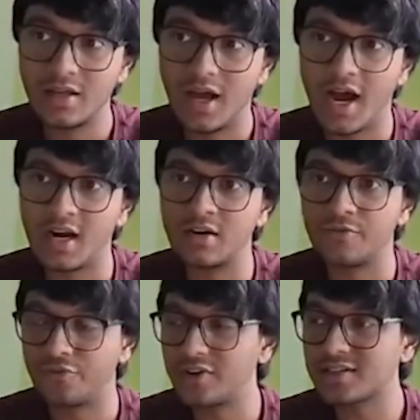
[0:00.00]
And
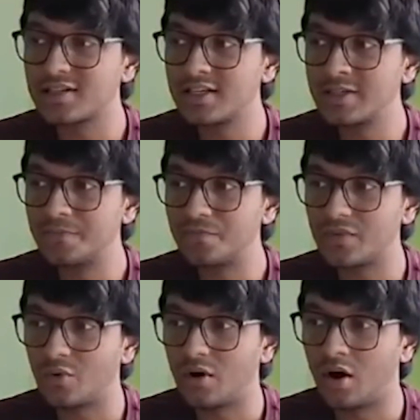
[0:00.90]
firstly,
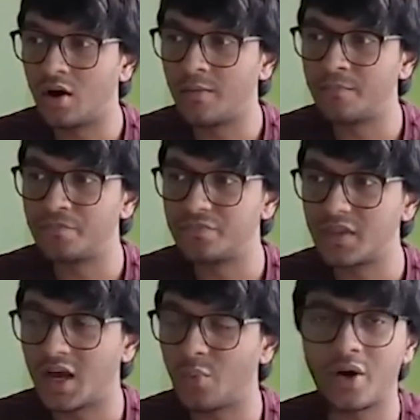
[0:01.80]
um,
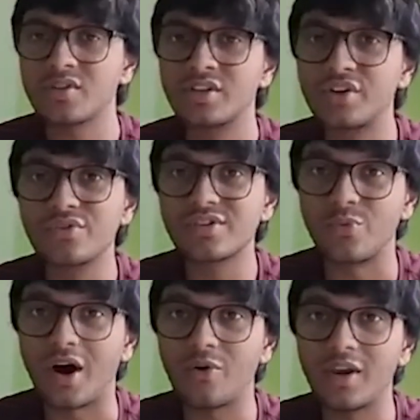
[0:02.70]
when I was introduced to
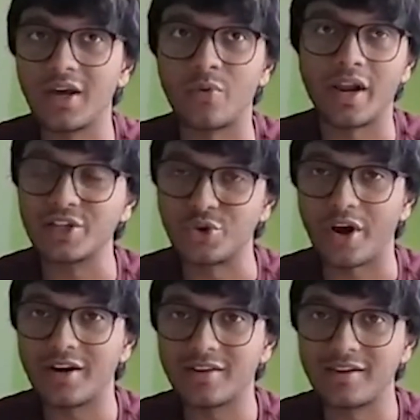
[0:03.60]
WoW, like when I
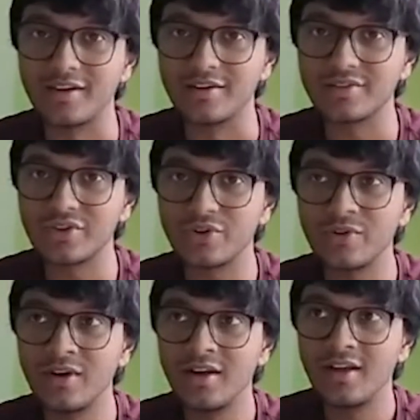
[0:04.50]
joined three years ago,
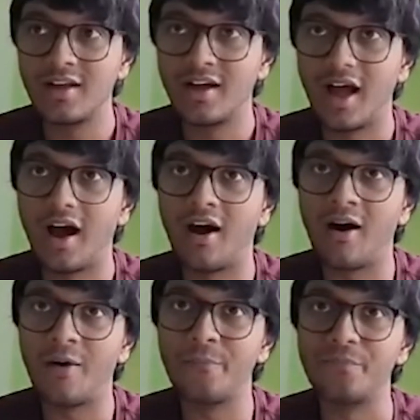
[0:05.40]

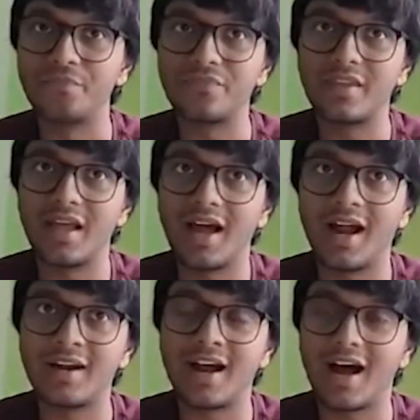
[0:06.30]
um,
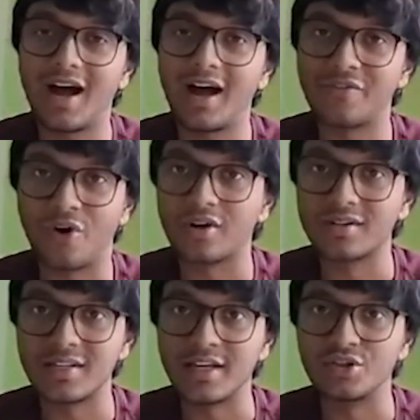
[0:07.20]
and I've got to
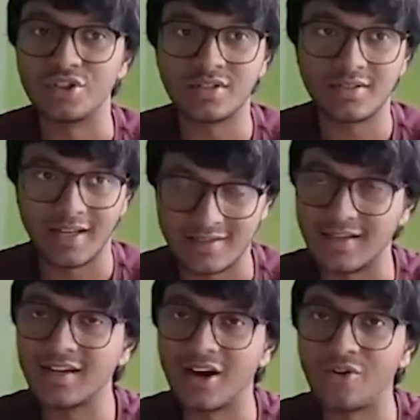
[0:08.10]
say, just like
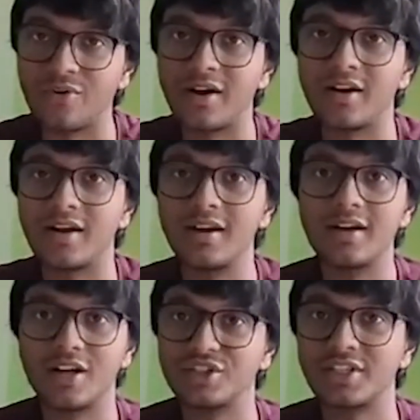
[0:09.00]
sitting down and
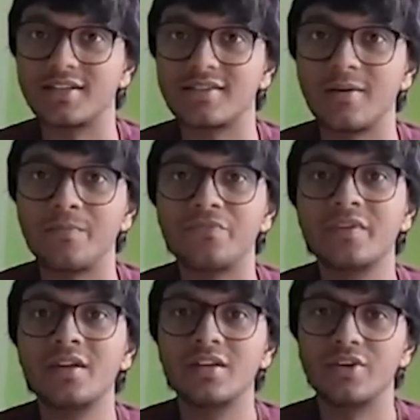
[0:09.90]
indulging in some,
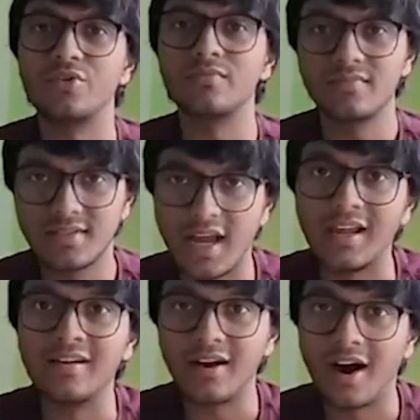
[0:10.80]
you know,
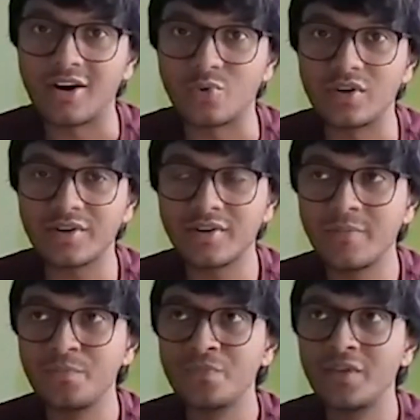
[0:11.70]
silent artwork,
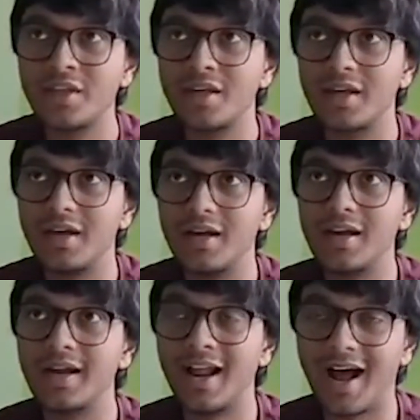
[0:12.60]

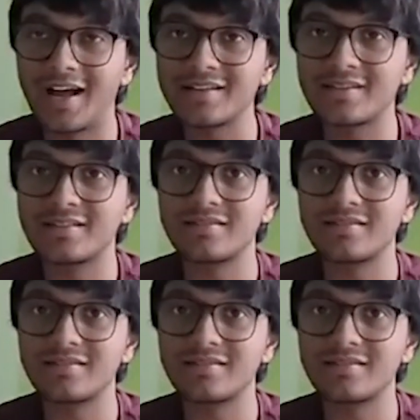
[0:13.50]
it has